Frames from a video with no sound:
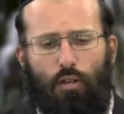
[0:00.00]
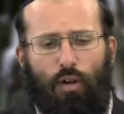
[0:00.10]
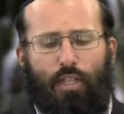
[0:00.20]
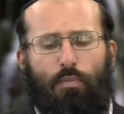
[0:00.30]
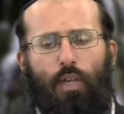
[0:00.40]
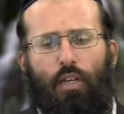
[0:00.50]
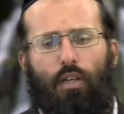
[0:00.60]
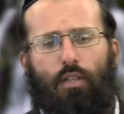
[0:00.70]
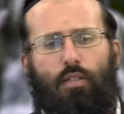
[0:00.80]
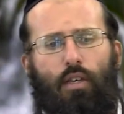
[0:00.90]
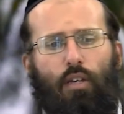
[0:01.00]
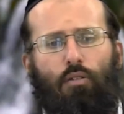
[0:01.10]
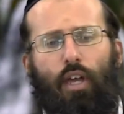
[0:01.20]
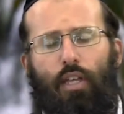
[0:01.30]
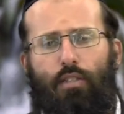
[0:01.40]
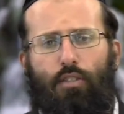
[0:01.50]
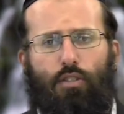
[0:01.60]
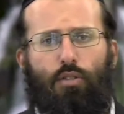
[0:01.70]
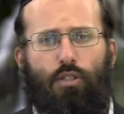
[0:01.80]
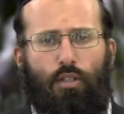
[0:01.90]
great speakers and great
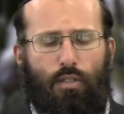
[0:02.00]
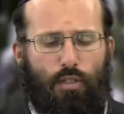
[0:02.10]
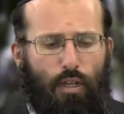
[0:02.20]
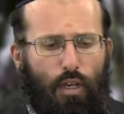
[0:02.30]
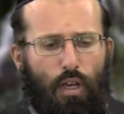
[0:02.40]
institutions